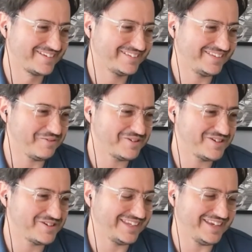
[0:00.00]
they would
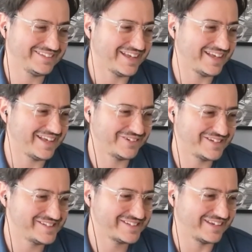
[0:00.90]
just take that
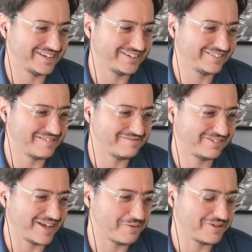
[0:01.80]
risk and and
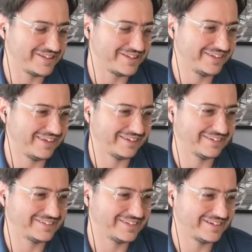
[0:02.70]
fly with it
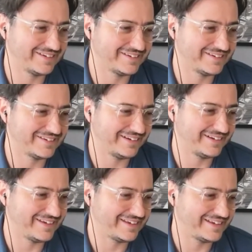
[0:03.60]
and uh
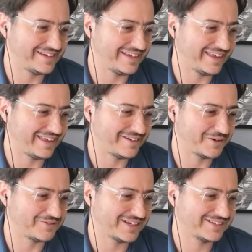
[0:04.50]
you
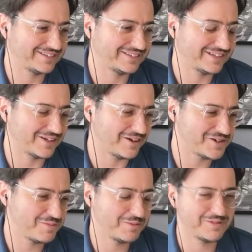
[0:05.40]
know tech,
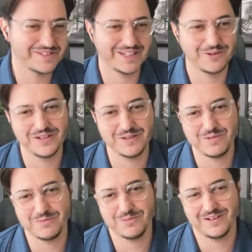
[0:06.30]
technology people and security
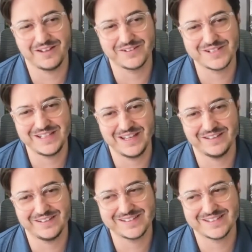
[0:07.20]
people
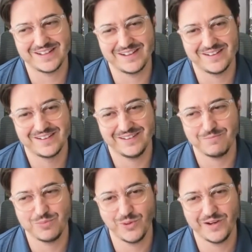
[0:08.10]
understand that's uh
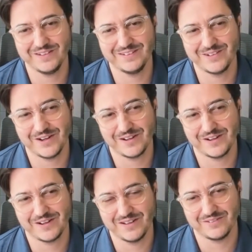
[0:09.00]
they're putting the entire
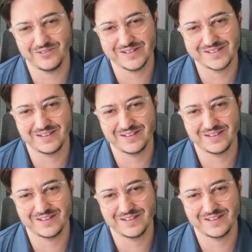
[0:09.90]
company at risk